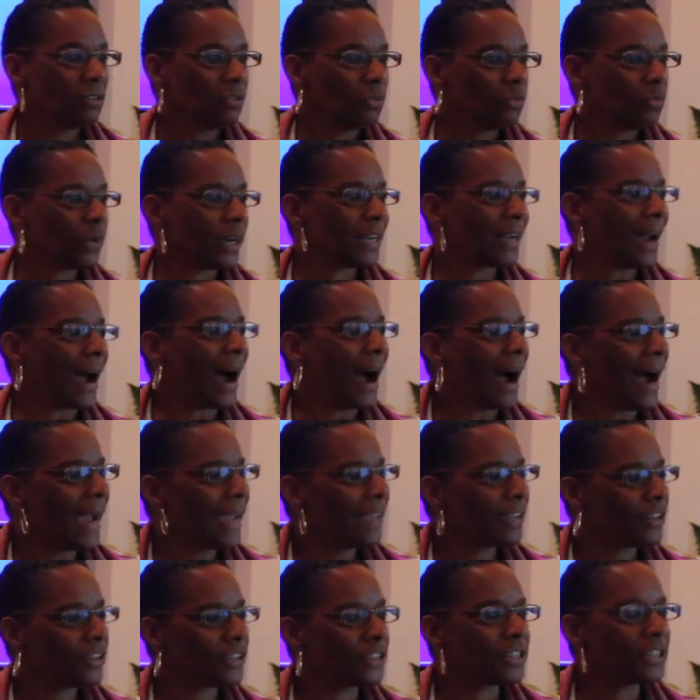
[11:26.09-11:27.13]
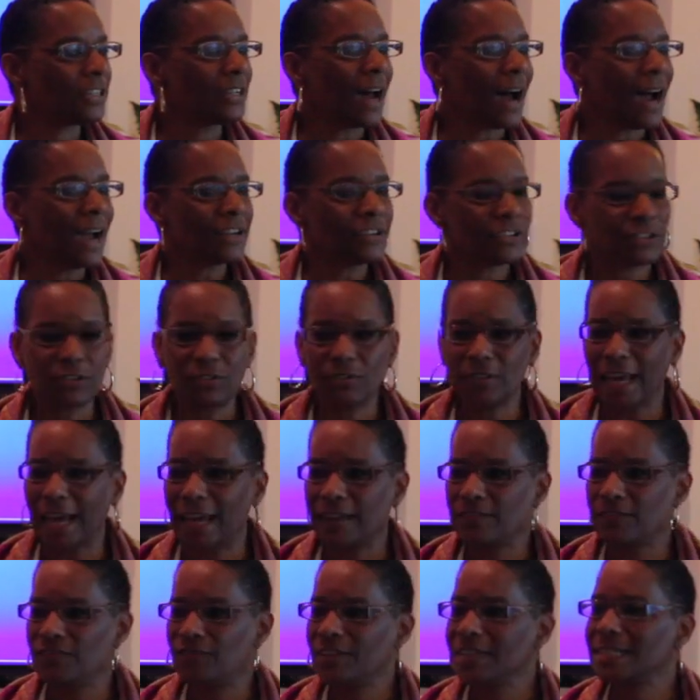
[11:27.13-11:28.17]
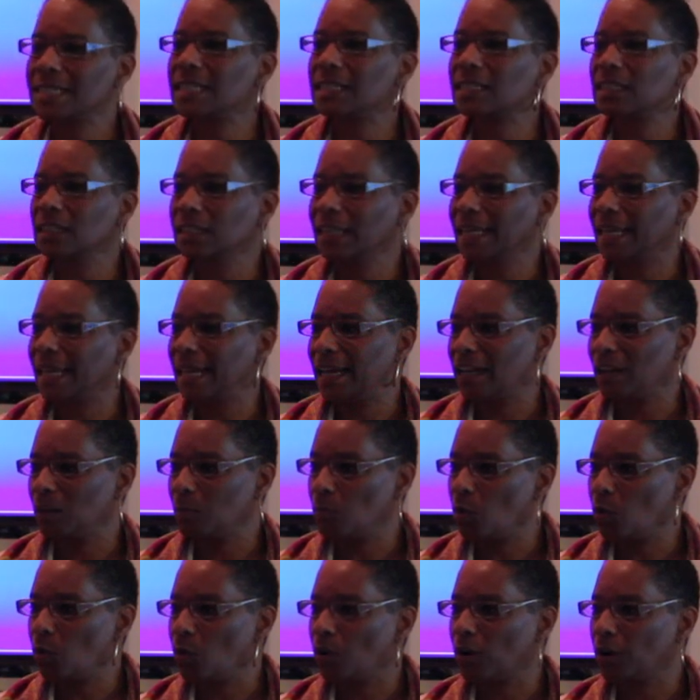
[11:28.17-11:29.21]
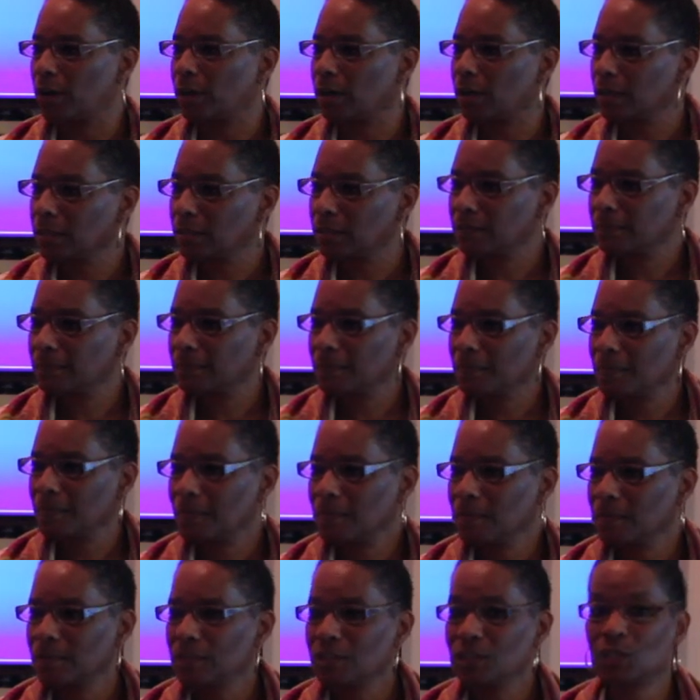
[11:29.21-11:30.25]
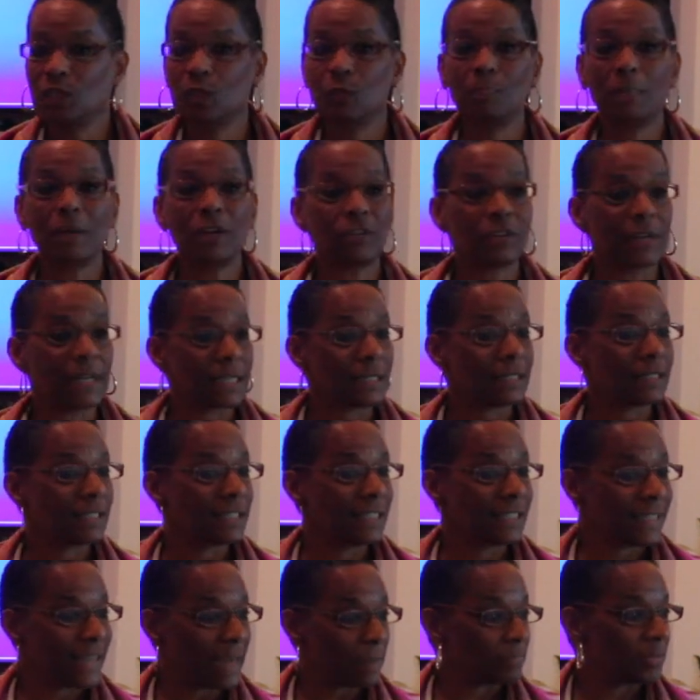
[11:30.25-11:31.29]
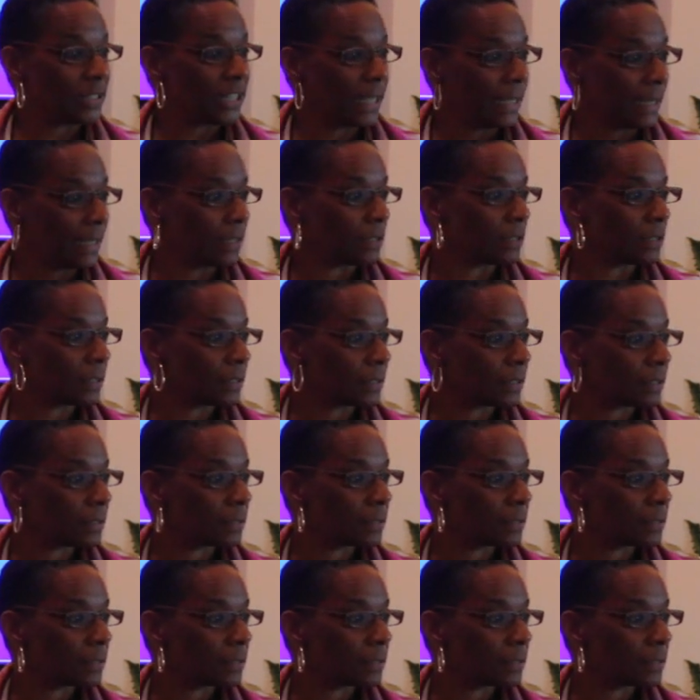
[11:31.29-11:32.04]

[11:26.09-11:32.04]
when I could not do that physically anymore, Spirit stepped in.